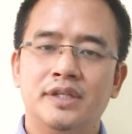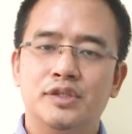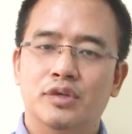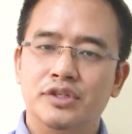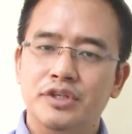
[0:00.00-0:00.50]

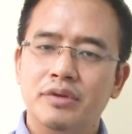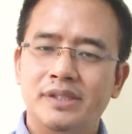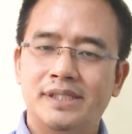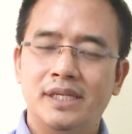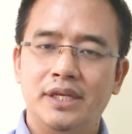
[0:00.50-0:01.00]
to
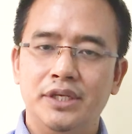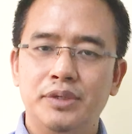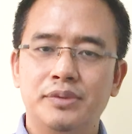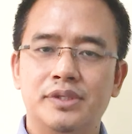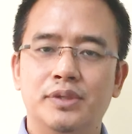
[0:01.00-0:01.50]
continuously
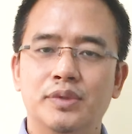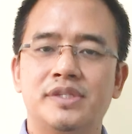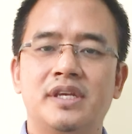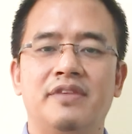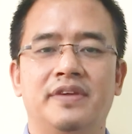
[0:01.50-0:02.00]
use those
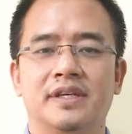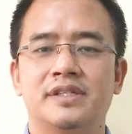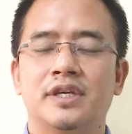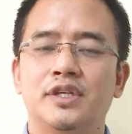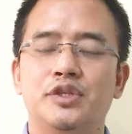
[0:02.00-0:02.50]

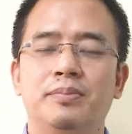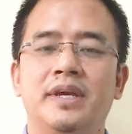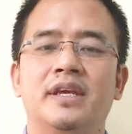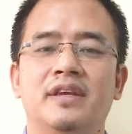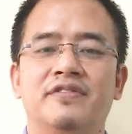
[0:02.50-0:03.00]
savings to
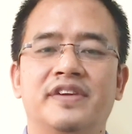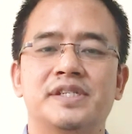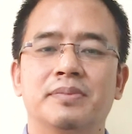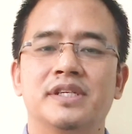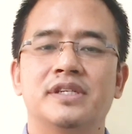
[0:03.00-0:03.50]
make
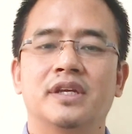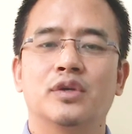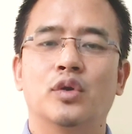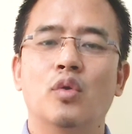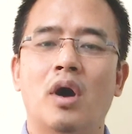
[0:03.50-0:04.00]
investments and
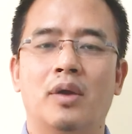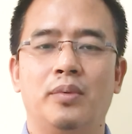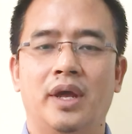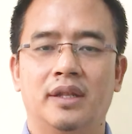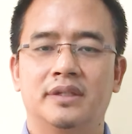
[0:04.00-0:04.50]
grow our
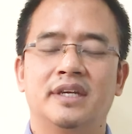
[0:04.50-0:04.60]
wealth,